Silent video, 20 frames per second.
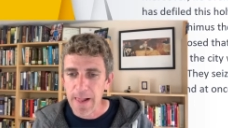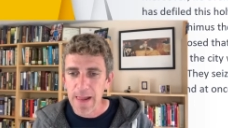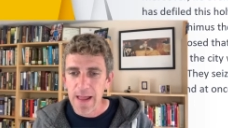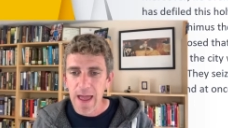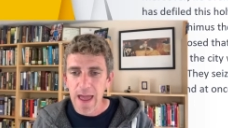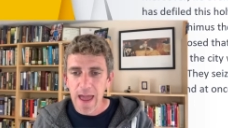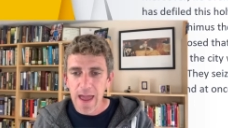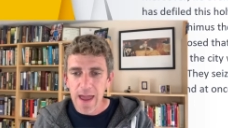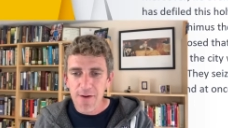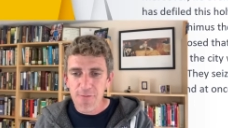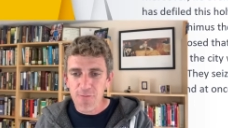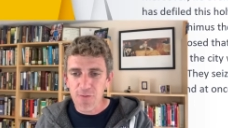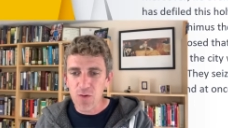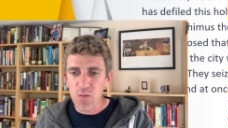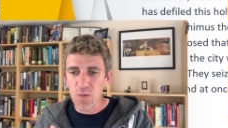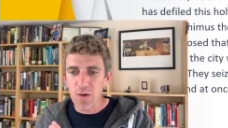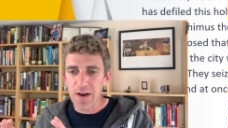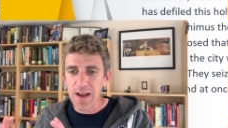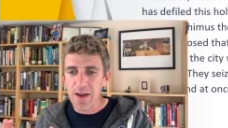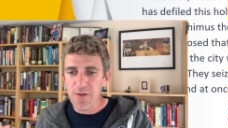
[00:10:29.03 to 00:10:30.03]

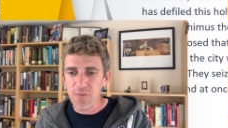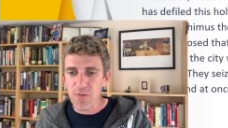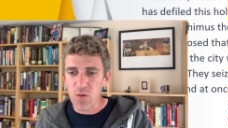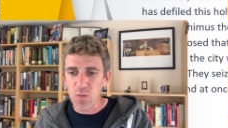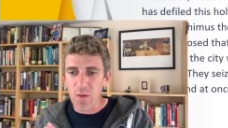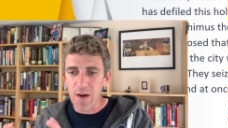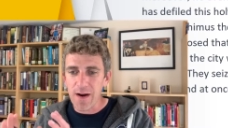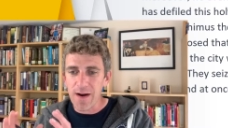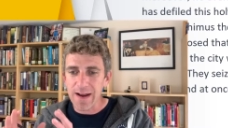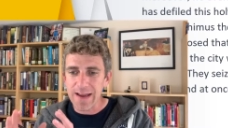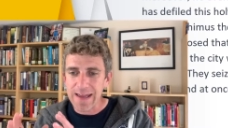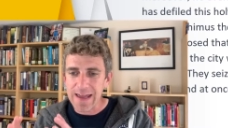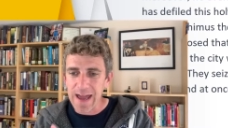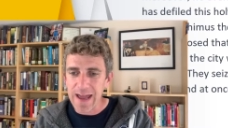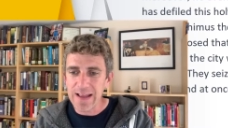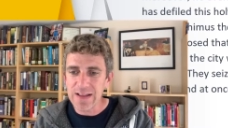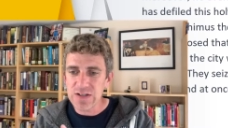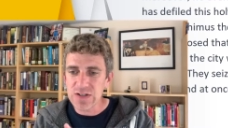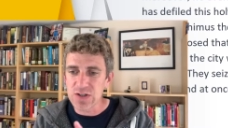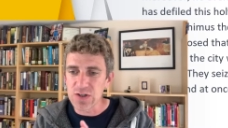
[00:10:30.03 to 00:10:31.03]
Everyone everywhere
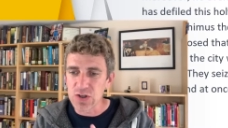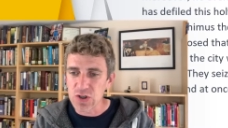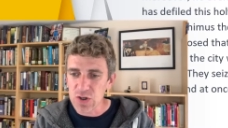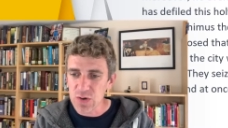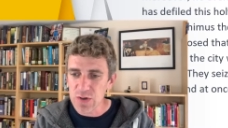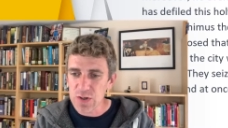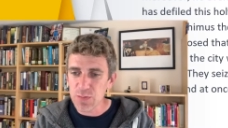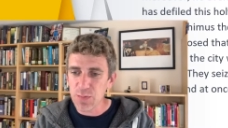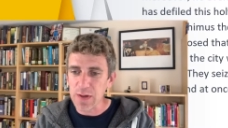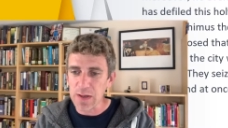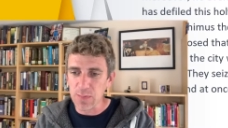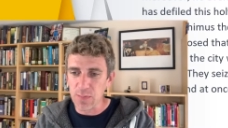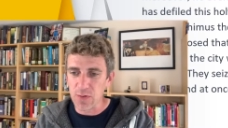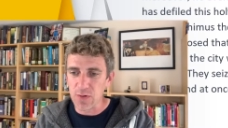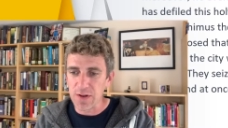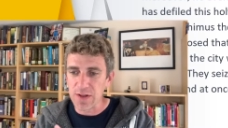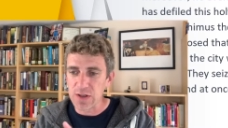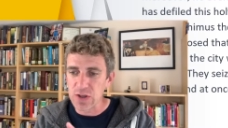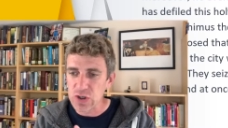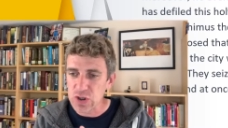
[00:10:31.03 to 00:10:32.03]
against the Jewish people
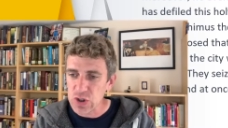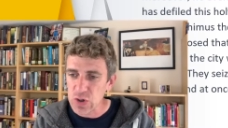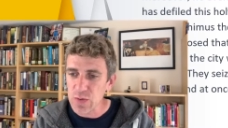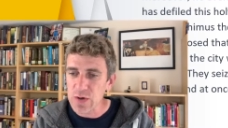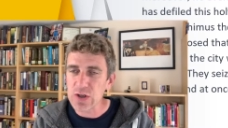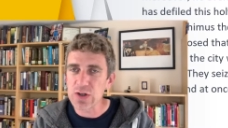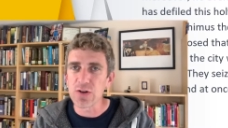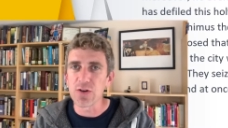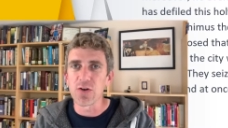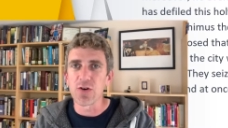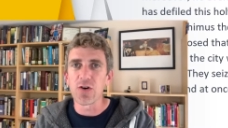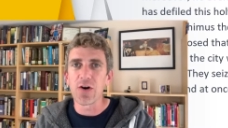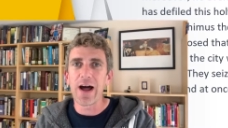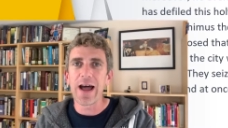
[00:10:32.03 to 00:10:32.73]
and the Jewish law